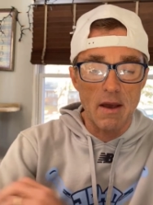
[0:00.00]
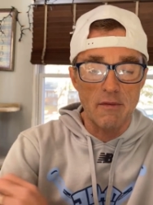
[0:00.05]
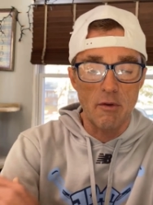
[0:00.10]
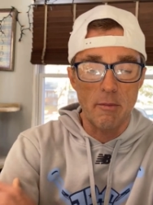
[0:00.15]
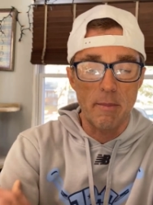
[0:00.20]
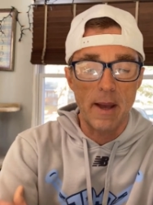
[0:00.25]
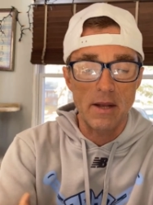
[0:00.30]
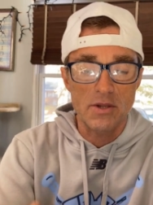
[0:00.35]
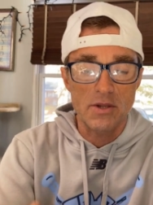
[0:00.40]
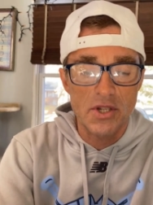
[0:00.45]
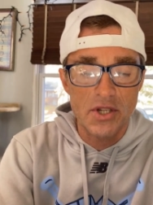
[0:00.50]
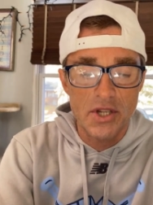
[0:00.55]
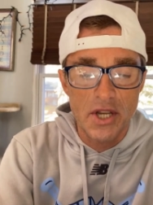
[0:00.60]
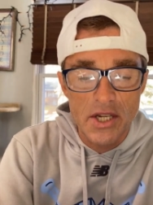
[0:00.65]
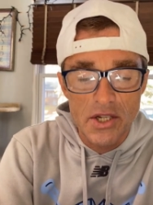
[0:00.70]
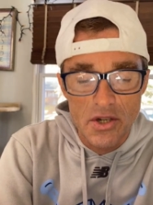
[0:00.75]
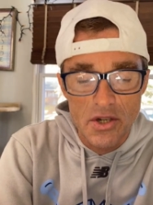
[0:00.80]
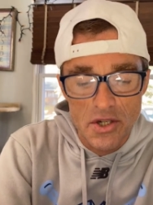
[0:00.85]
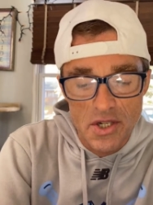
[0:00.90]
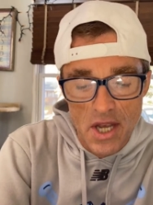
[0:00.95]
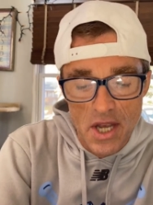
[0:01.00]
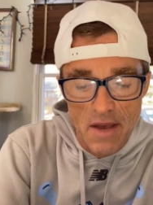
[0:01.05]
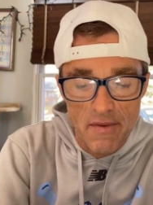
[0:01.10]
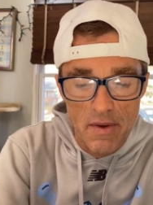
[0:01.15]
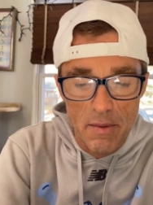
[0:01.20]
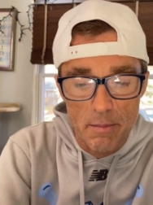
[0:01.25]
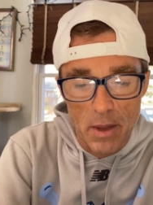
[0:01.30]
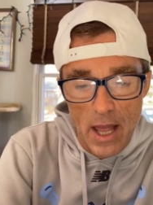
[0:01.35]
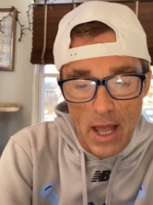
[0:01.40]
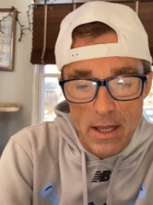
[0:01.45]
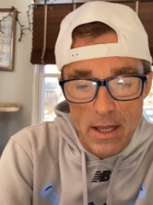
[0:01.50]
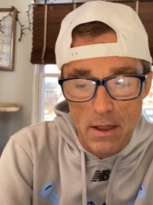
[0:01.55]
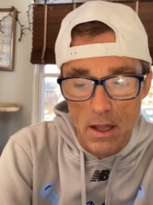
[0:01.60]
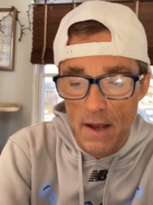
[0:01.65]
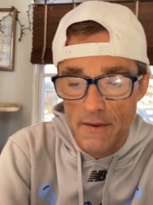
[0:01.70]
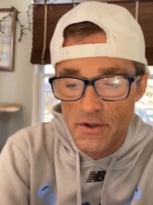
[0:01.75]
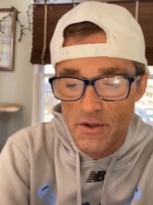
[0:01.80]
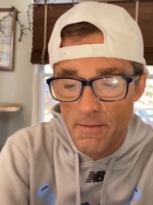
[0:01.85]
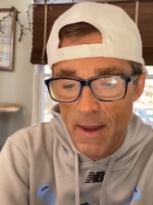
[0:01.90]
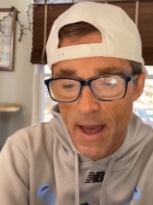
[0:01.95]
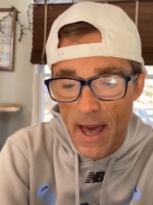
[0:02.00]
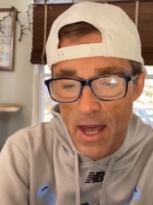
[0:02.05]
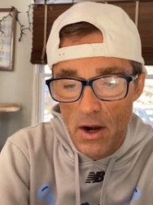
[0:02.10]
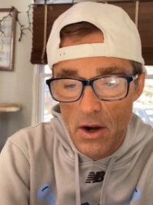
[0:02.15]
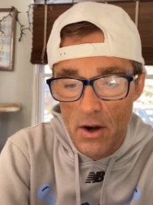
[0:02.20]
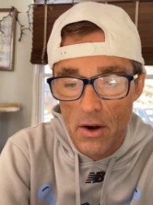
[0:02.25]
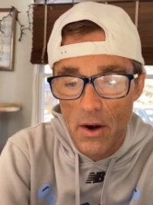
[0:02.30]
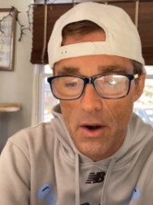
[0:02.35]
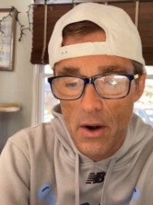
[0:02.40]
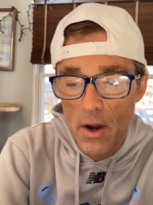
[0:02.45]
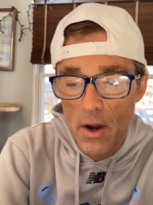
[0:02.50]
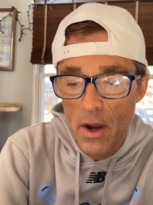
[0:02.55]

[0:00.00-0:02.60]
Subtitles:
of about 6 or 7 Black Lives Matter